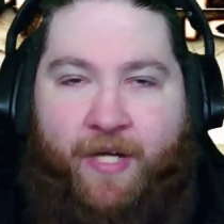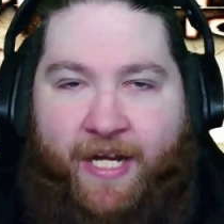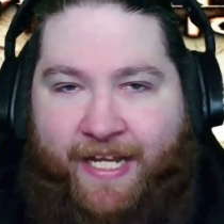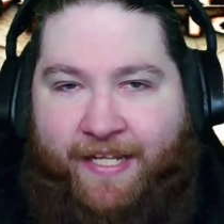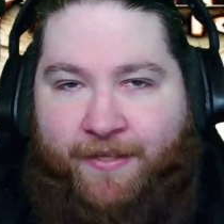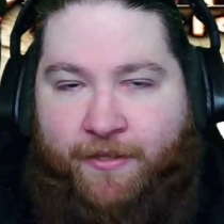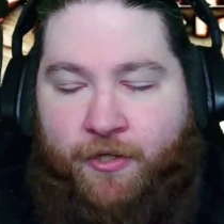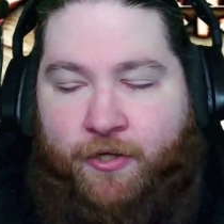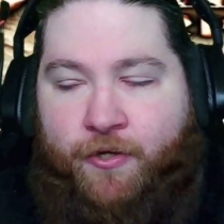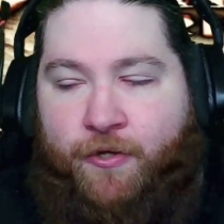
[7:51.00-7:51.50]

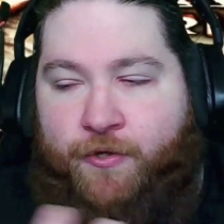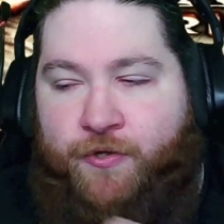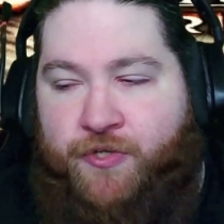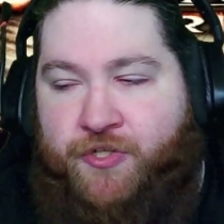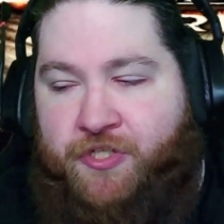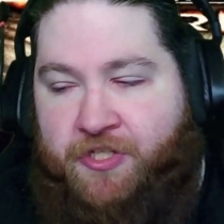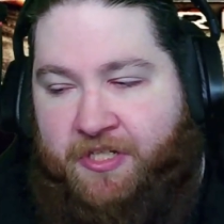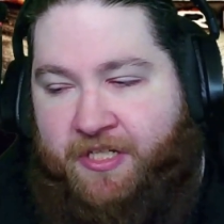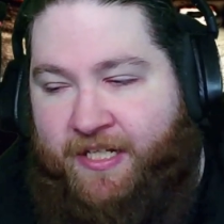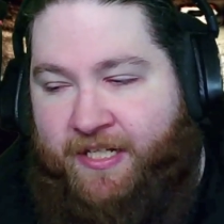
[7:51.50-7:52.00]
at
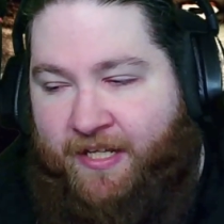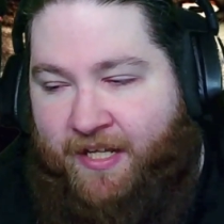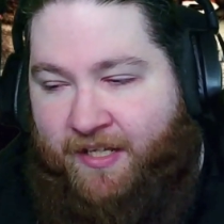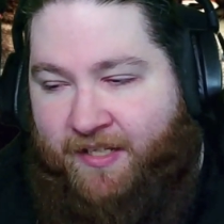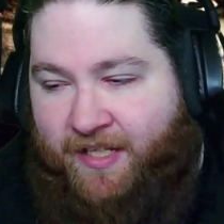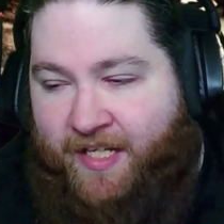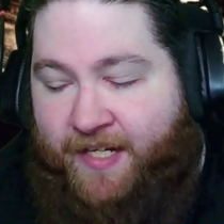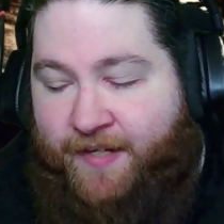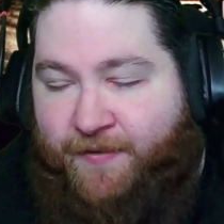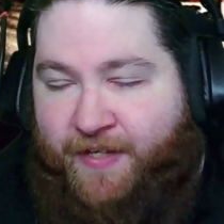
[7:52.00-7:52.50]
large in a
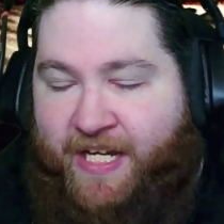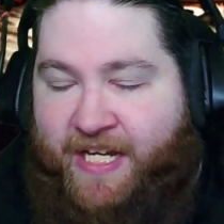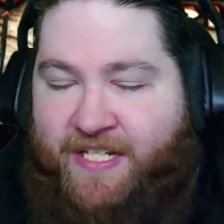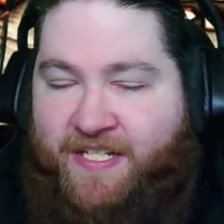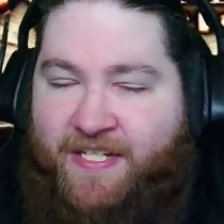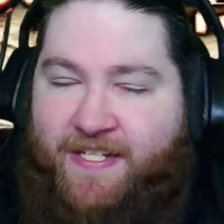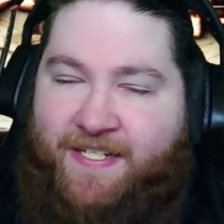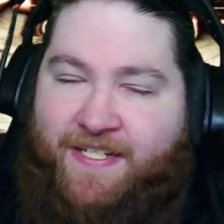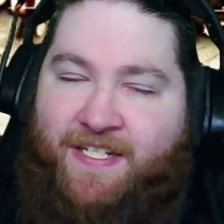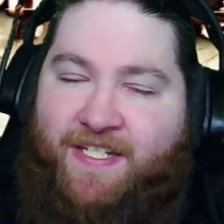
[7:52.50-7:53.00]
lot of
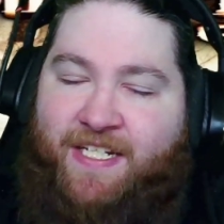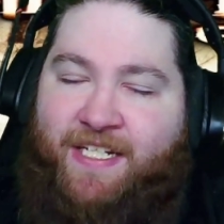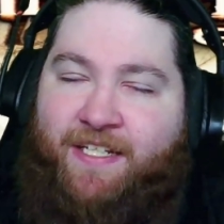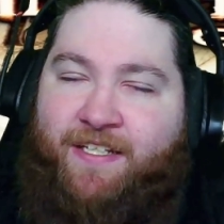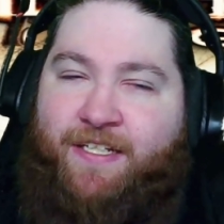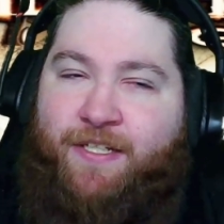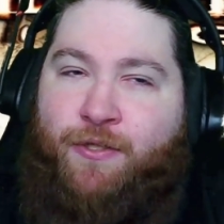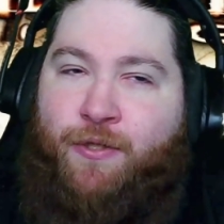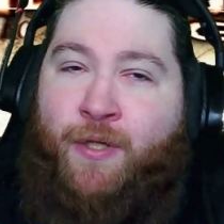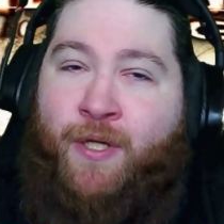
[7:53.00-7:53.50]
cases in Silent
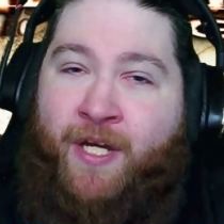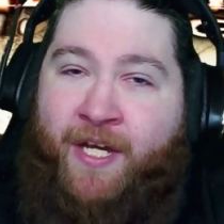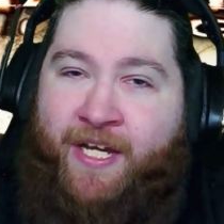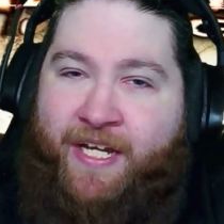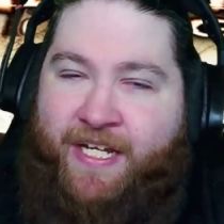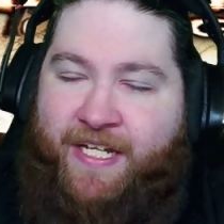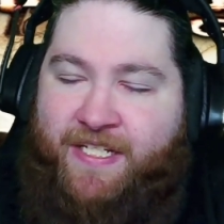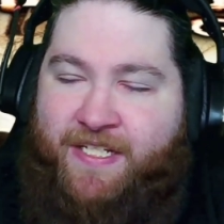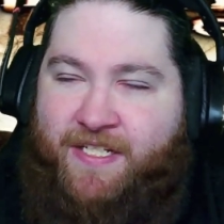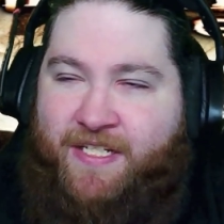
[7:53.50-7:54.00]
Hill
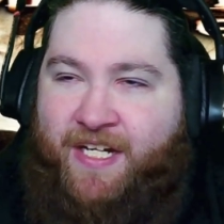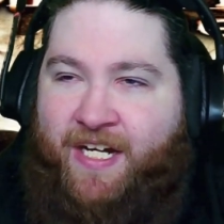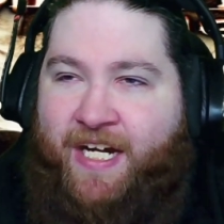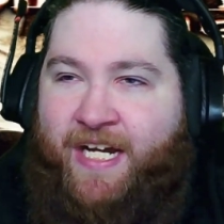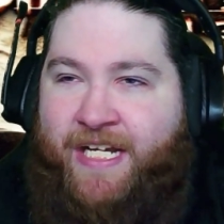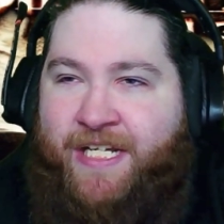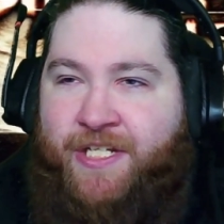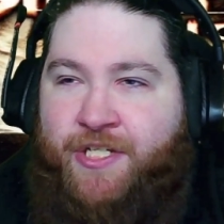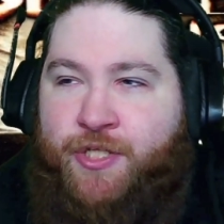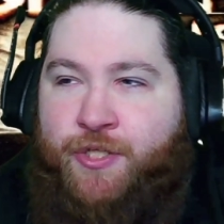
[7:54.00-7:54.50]
is
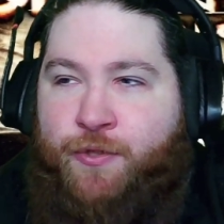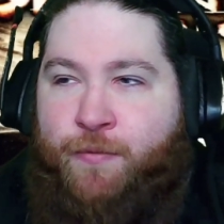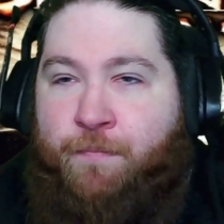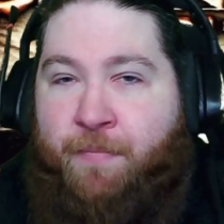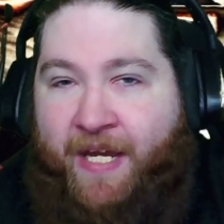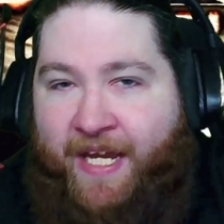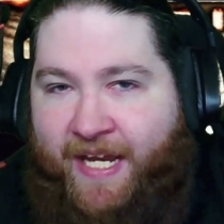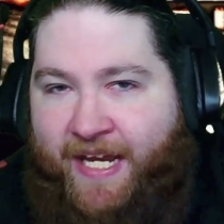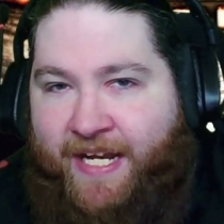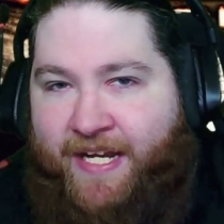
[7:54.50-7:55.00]
tied to
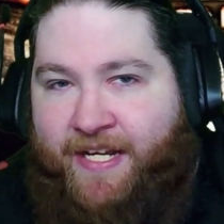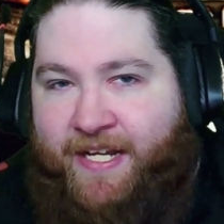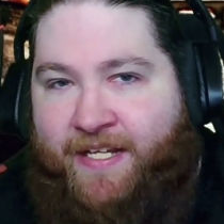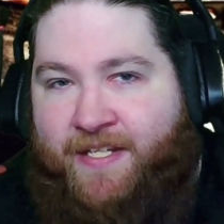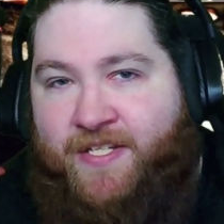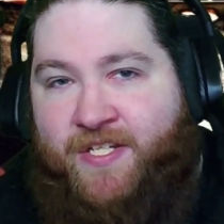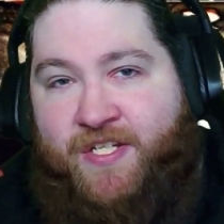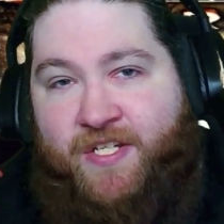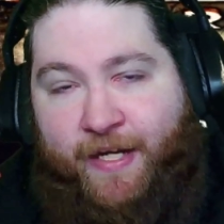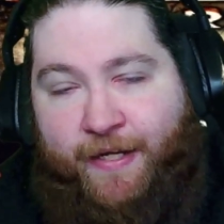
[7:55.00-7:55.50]
pain and
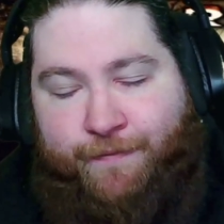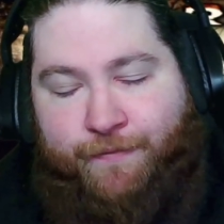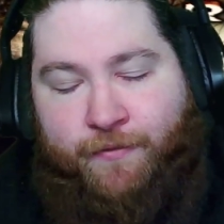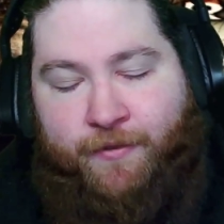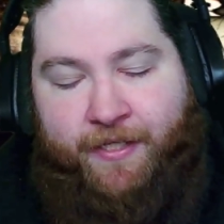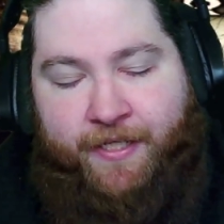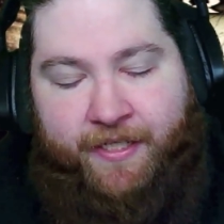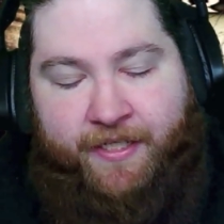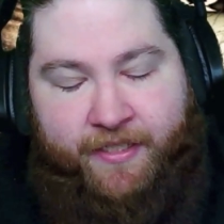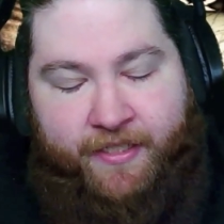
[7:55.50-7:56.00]

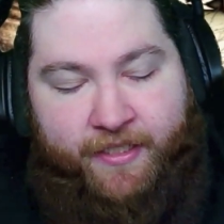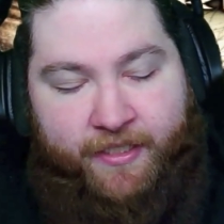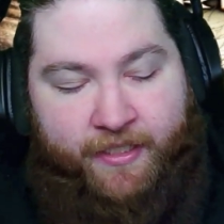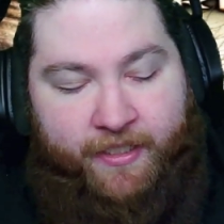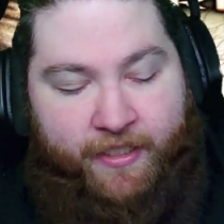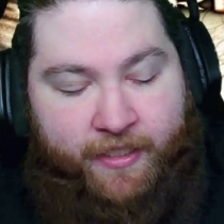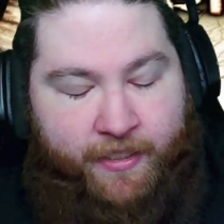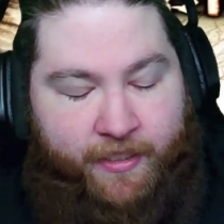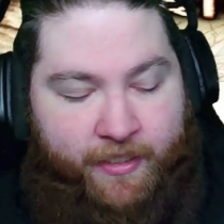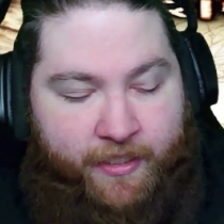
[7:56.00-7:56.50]
suffering.
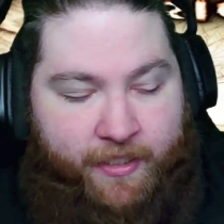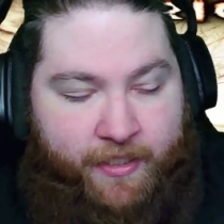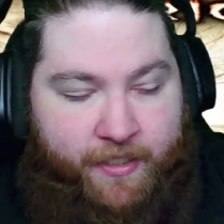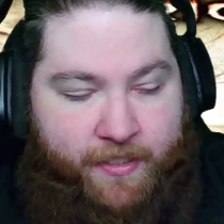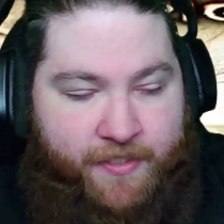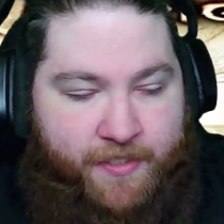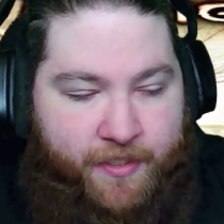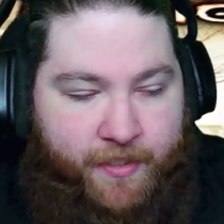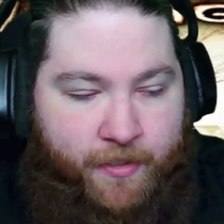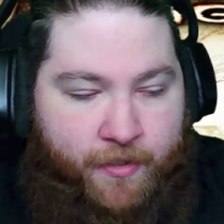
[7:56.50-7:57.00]

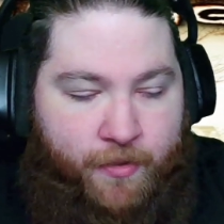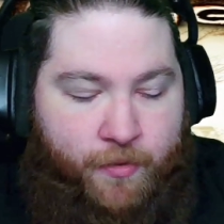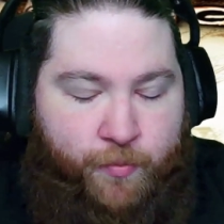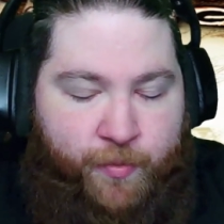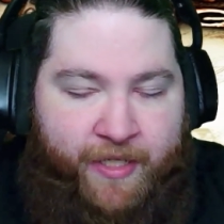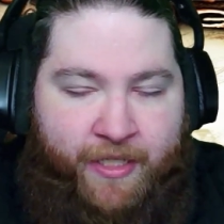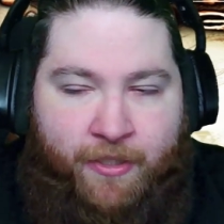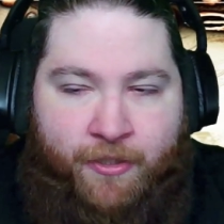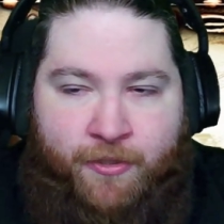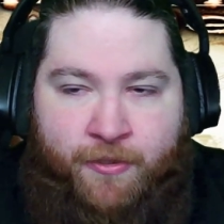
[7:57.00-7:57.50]
So
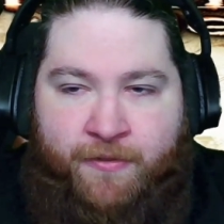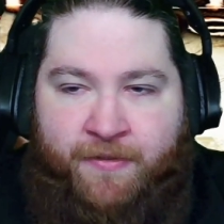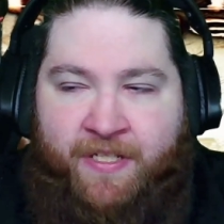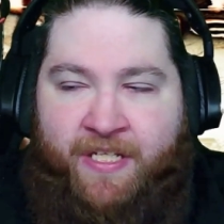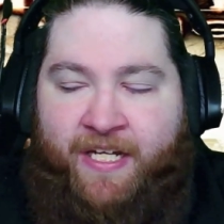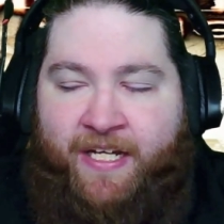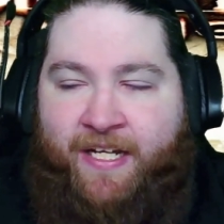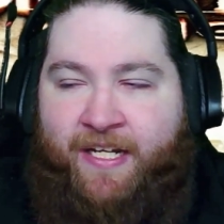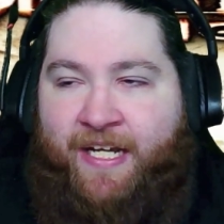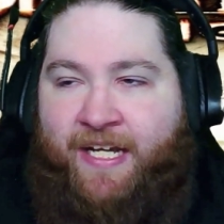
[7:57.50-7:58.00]
we learn
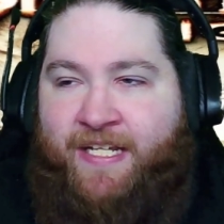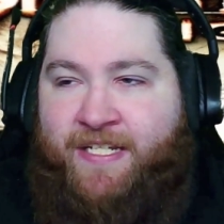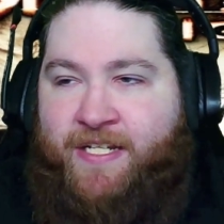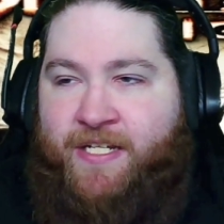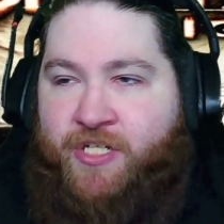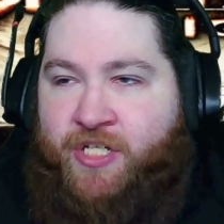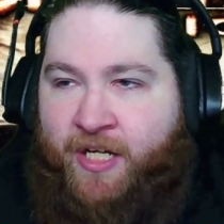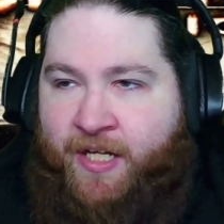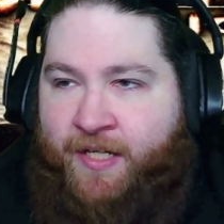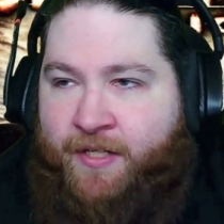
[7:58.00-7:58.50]
that as a
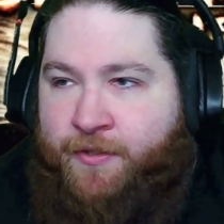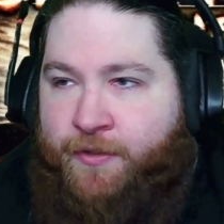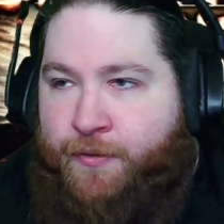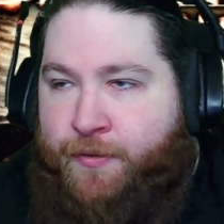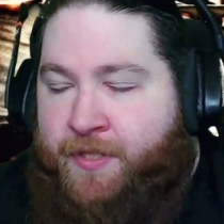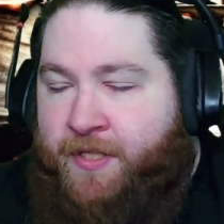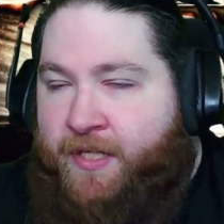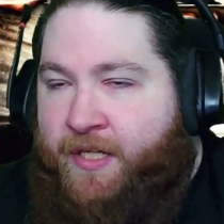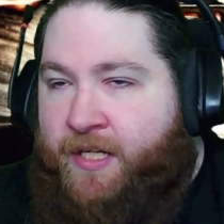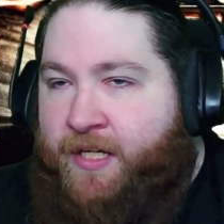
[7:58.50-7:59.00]
child,
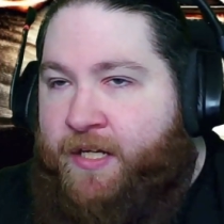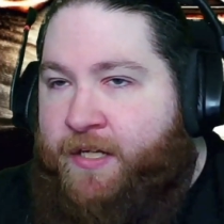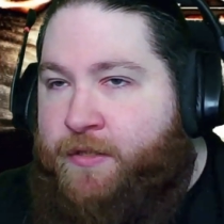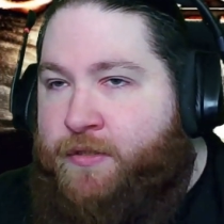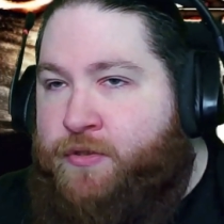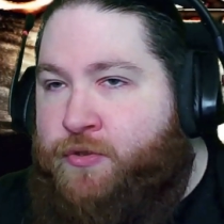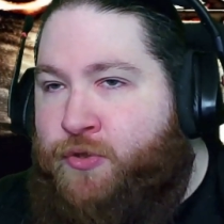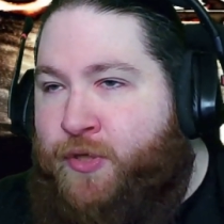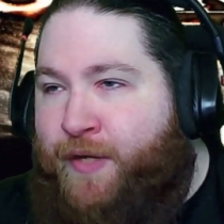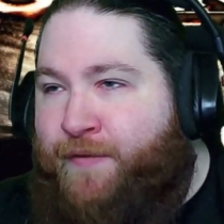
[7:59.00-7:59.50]

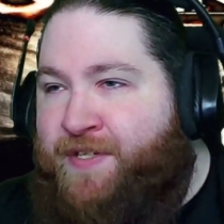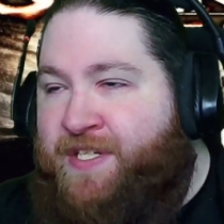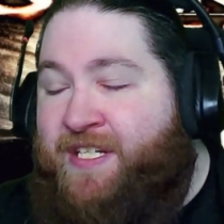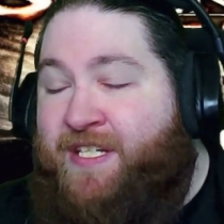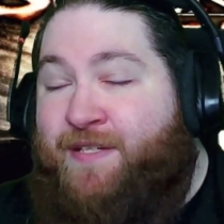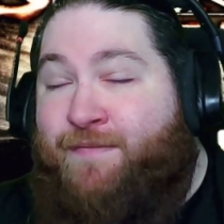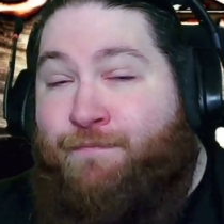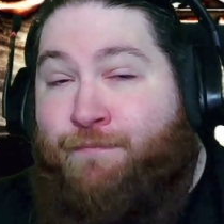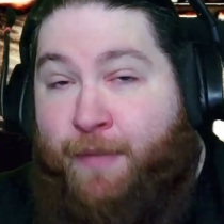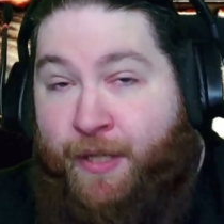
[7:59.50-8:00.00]
Travis's
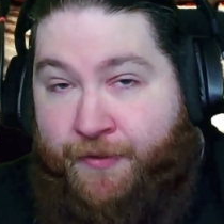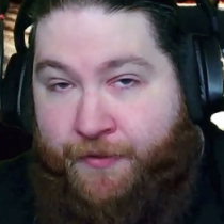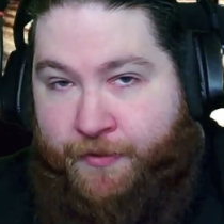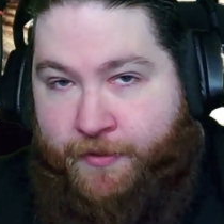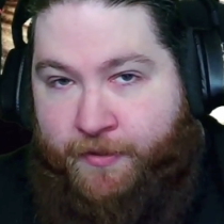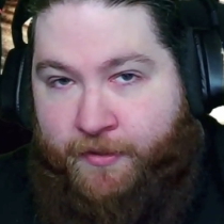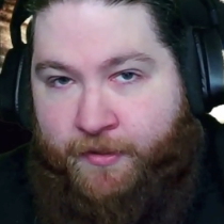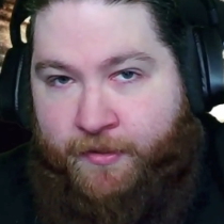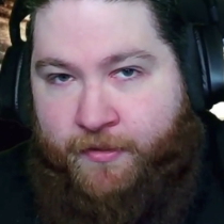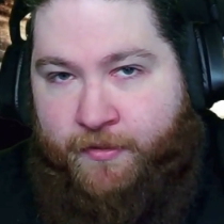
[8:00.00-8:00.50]

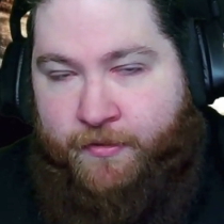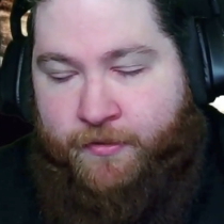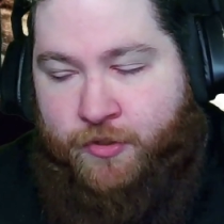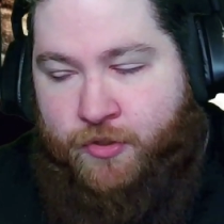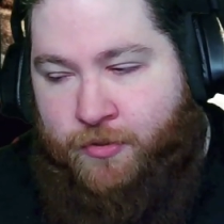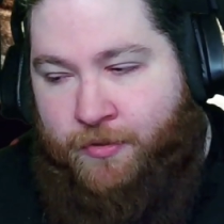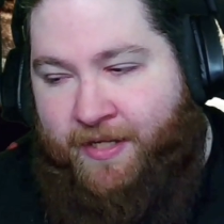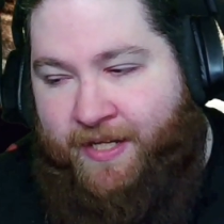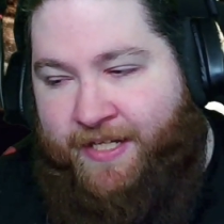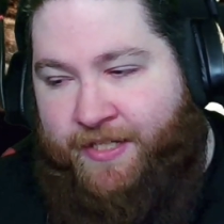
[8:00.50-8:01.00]
mother
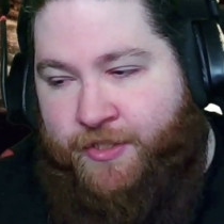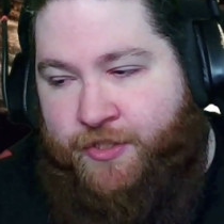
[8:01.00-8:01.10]
tried